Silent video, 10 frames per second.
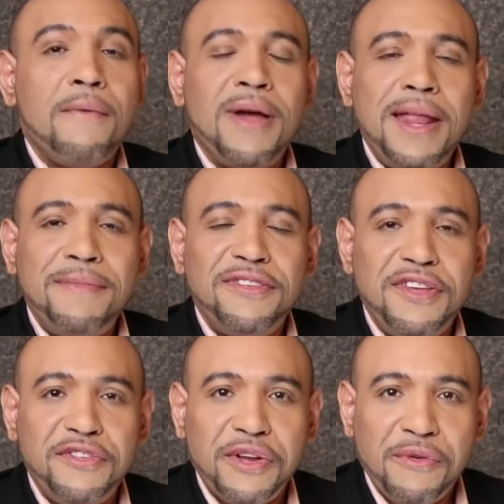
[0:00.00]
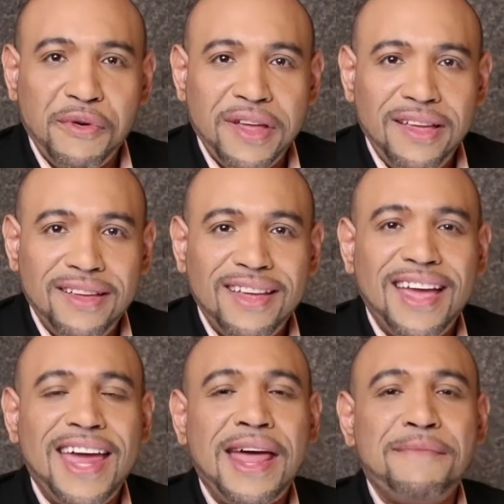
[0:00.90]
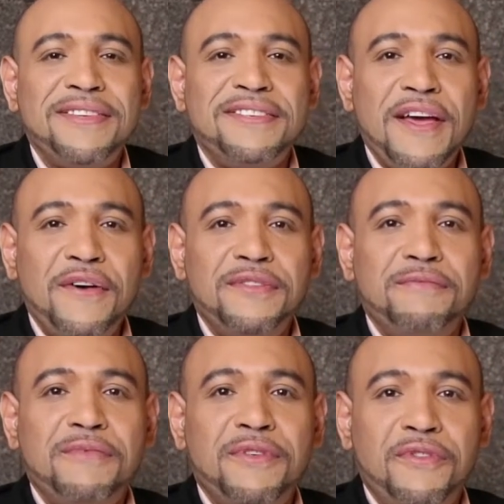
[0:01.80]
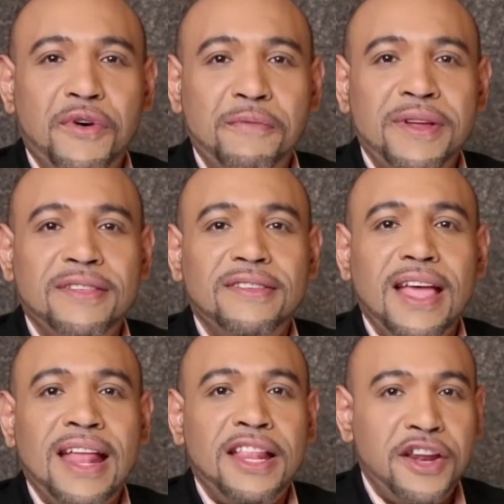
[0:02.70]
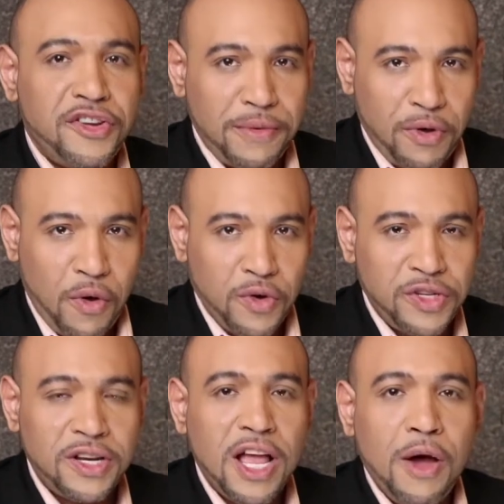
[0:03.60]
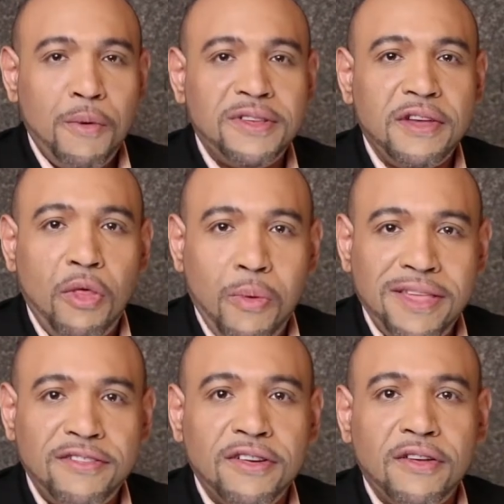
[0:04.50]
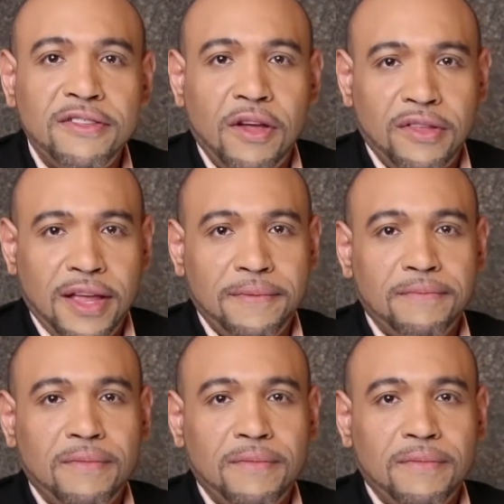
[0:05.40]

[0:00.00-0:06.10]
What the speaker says: My name is Willke and I'm a sales, performance and leadership coach with Southwestern Consulting.